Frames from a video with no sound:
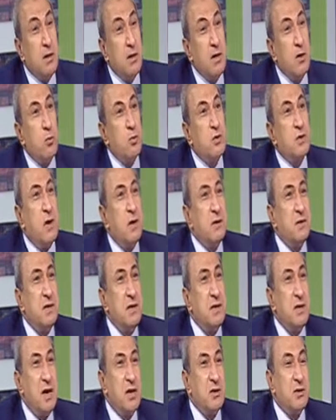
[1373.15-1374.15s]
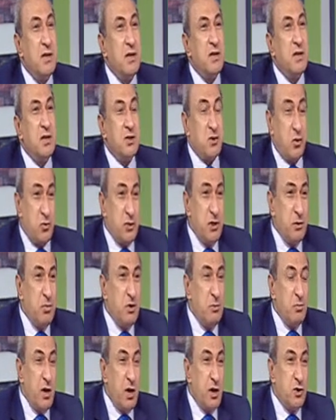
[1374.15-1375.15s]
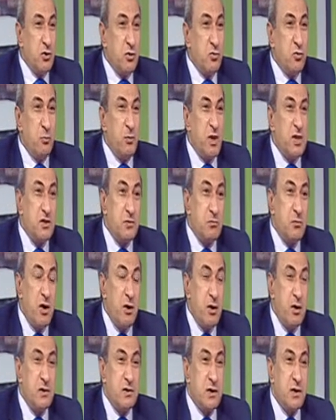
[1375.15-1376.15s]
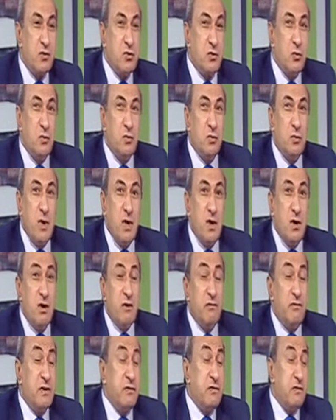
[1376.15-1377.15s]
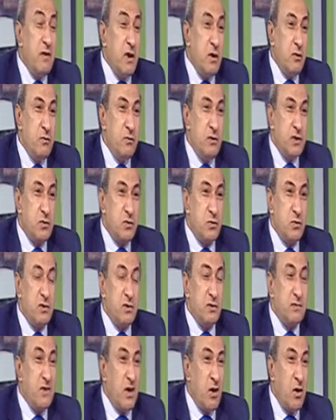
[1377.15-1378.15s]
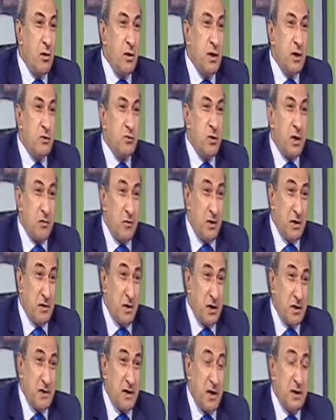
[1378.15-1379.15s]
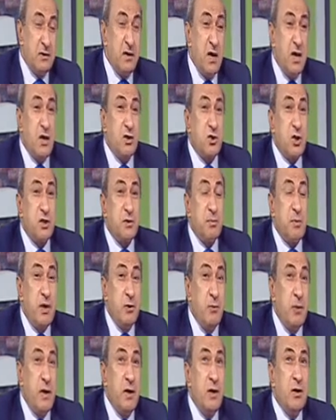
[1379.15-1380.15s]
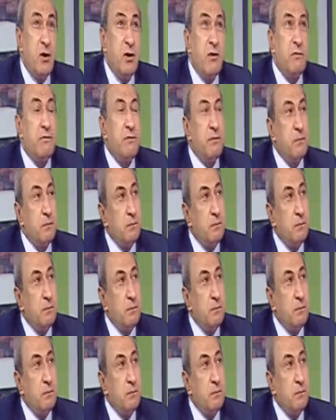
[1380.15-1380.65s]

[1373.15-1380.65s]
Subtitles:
He was asking actually the Saudi people actually to maximize and to overflow the sort of the oil to a greater extent, just by way of,